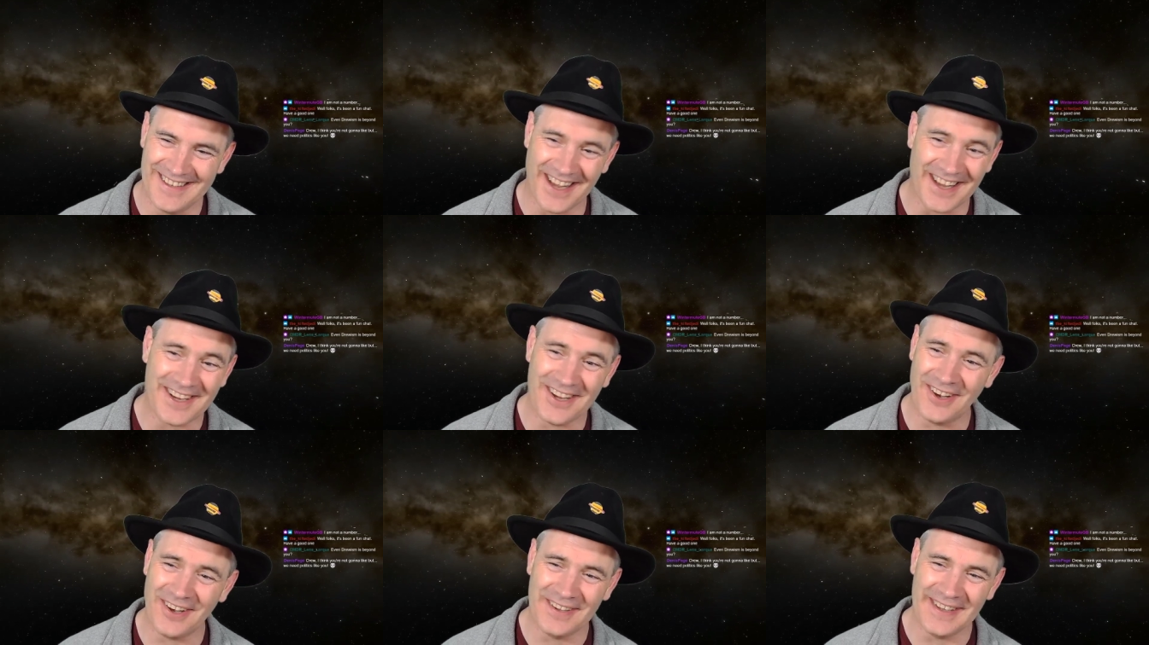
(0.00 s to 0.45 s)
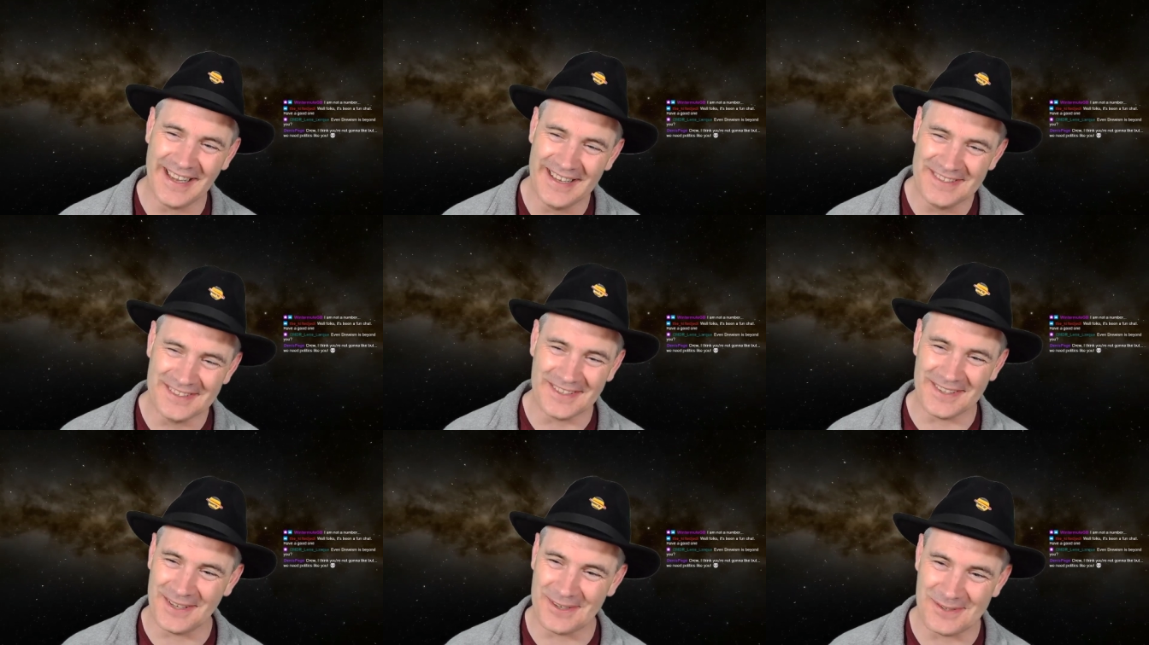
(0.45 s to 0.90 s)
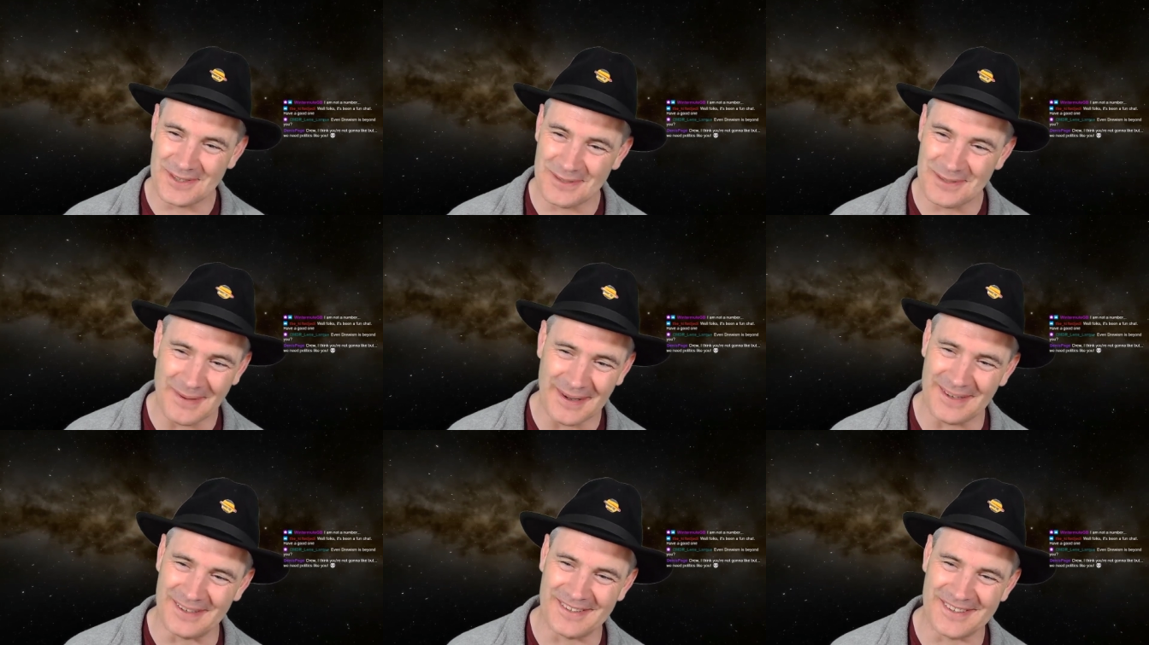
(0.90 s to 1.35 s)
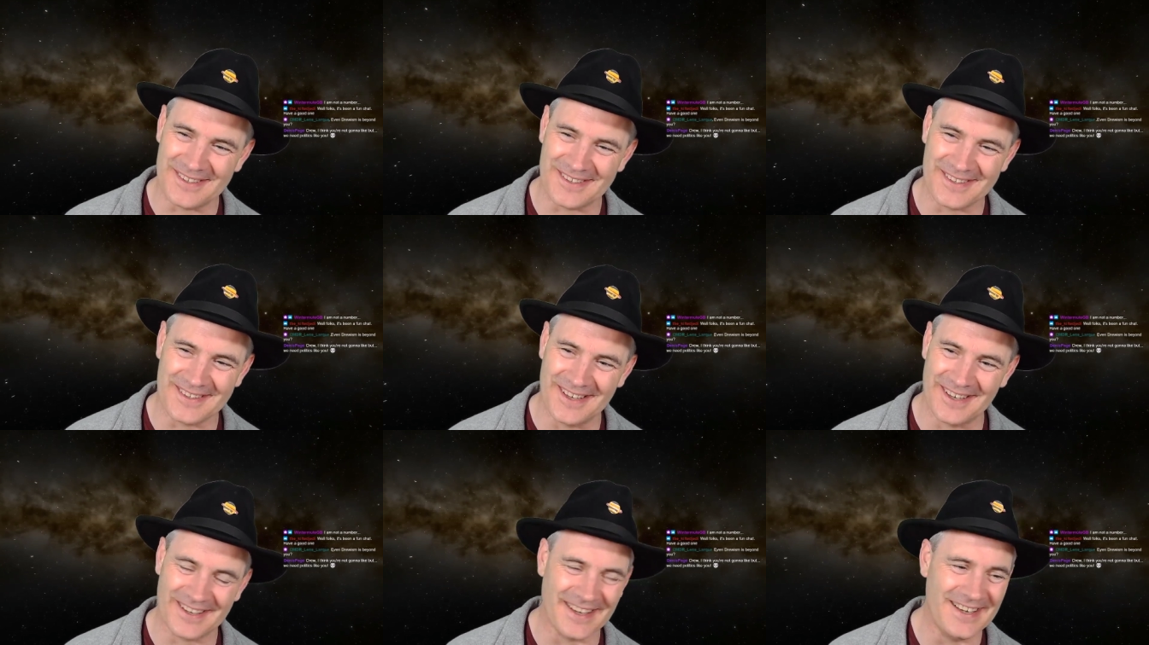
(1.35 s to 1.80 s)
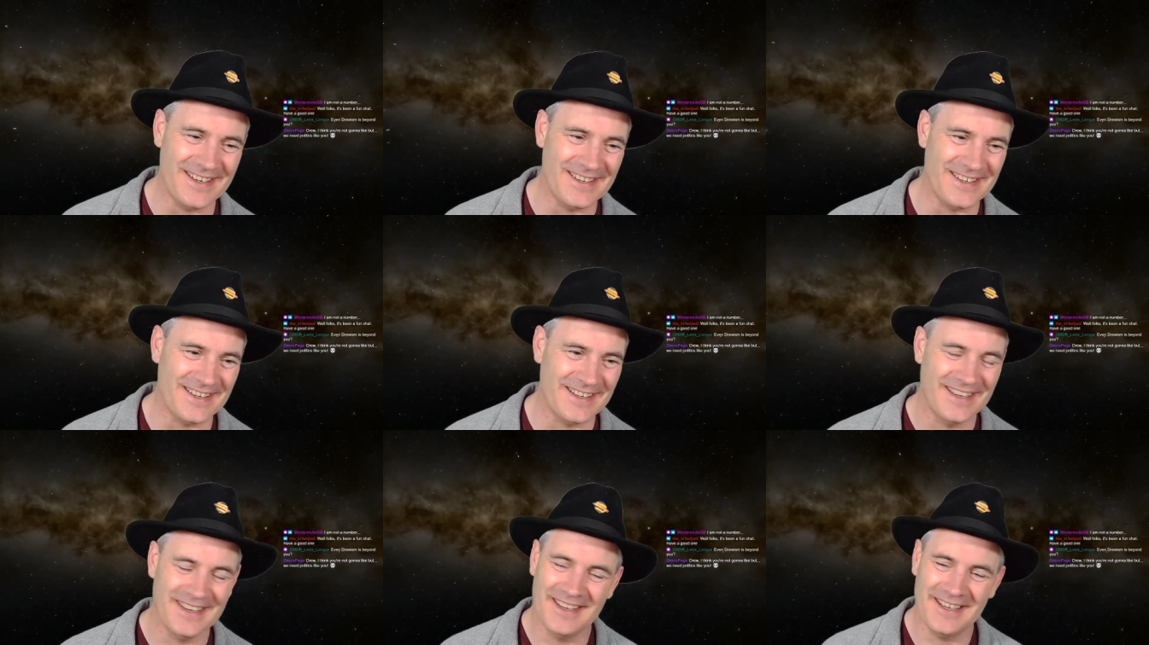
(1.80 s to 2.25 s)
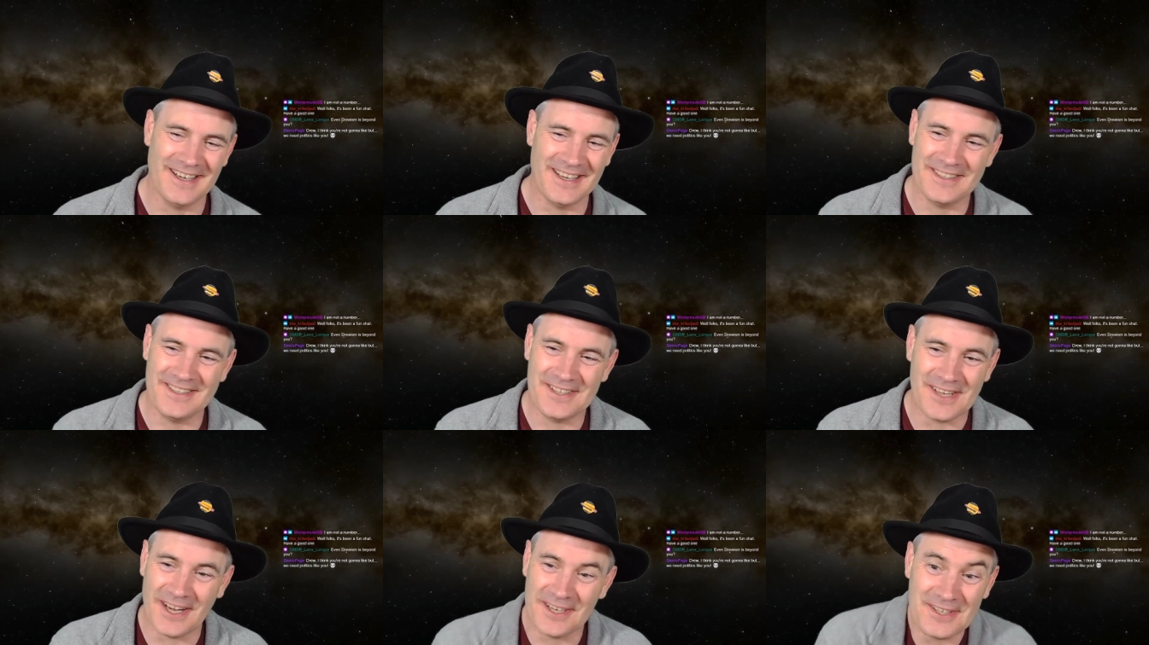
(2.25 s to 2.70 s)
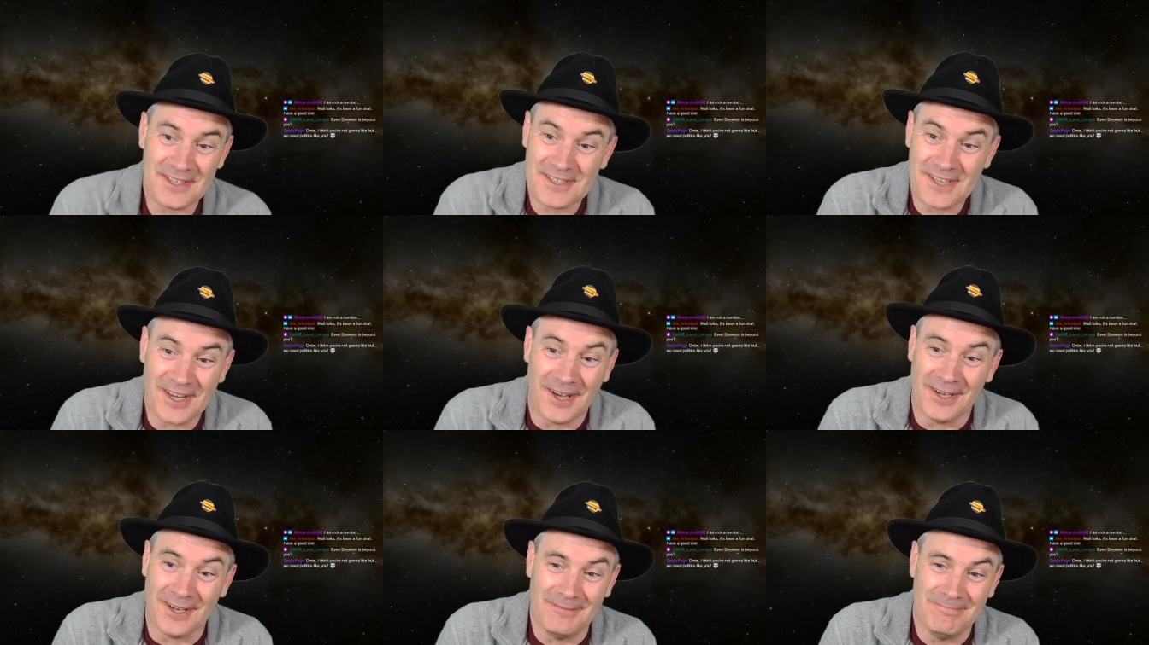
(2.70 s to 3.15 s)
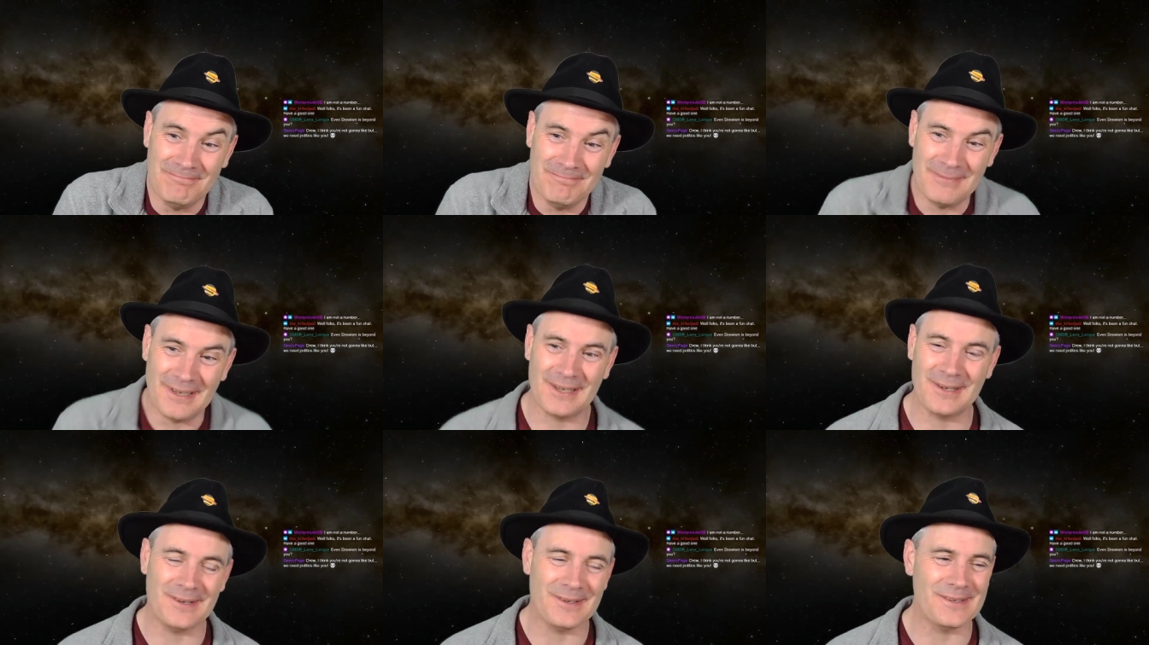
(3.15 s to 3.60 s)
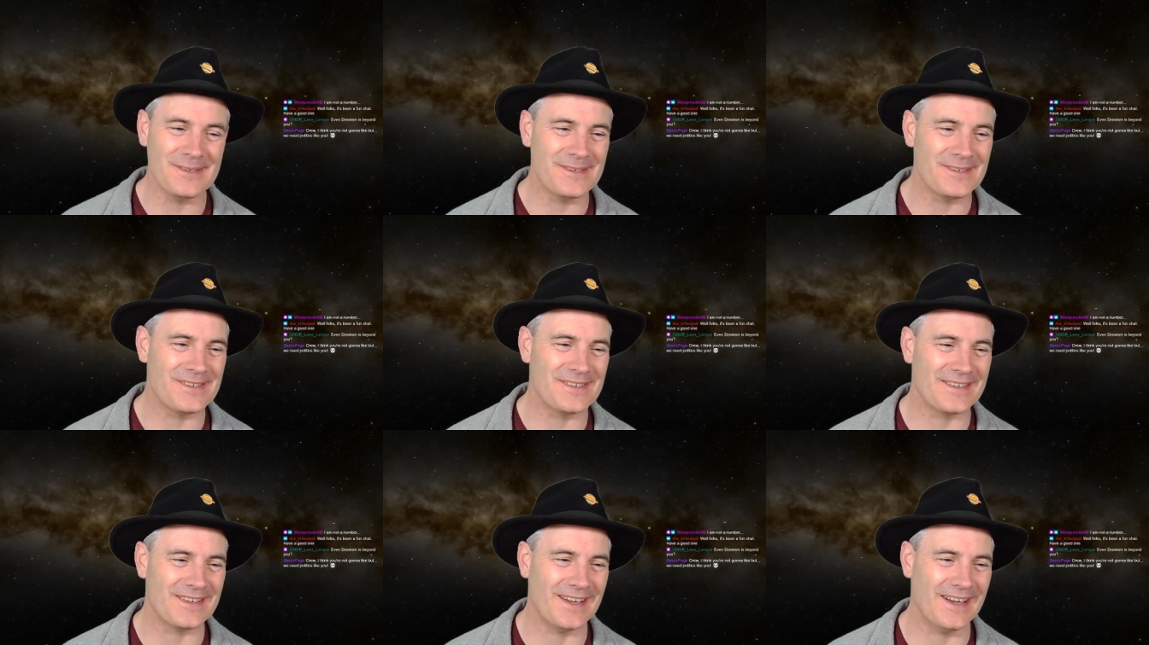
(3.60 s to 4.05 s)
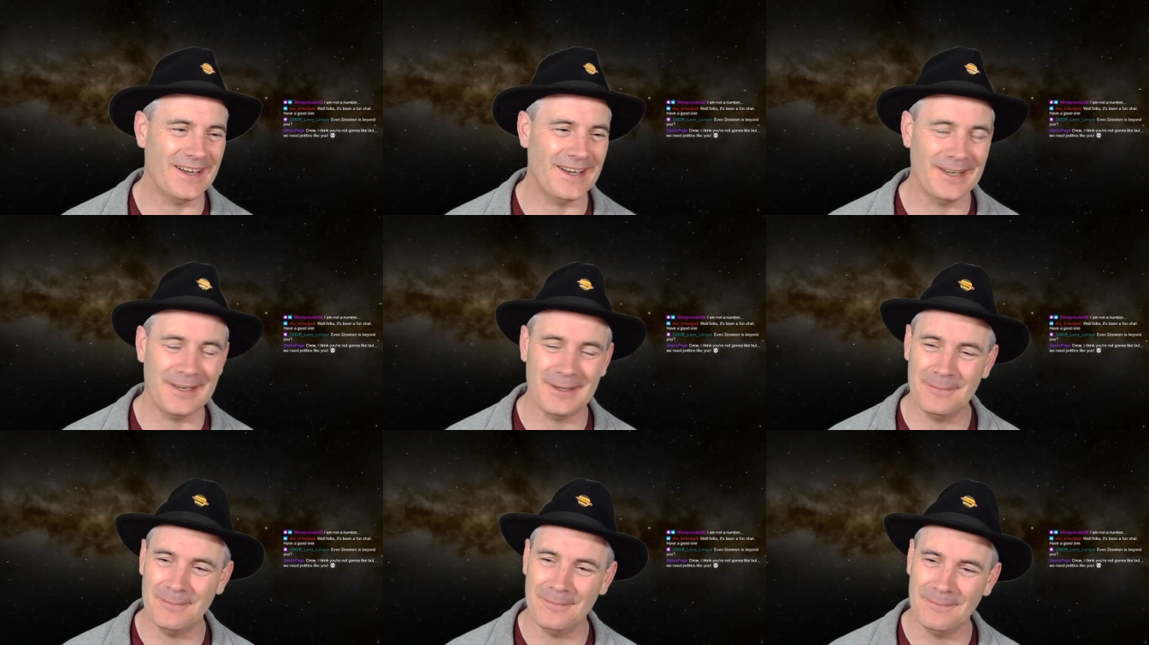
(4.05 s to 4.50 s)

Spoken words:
can't enter those debates. Okay, I just can't because I